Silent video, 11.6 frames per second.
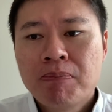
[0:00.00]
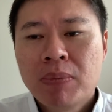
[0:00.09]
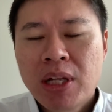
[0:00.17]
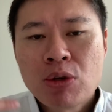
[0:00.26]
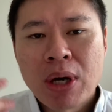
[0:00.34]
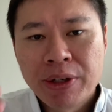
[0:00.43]

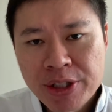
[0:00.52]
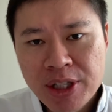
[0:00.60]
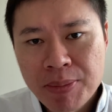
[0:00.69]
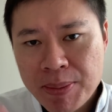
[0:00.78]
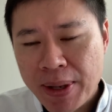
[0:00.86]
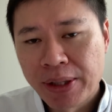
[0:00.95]
let you understand
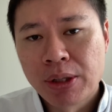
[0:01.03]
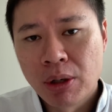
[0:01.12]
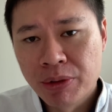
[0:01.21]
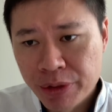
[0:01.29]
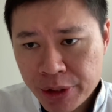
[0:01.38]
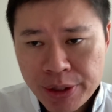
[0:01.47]
me better
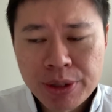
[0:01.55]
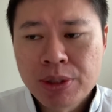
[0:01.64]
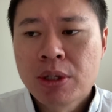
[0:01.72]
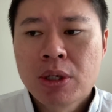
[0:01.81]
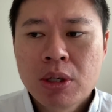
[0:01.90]
on this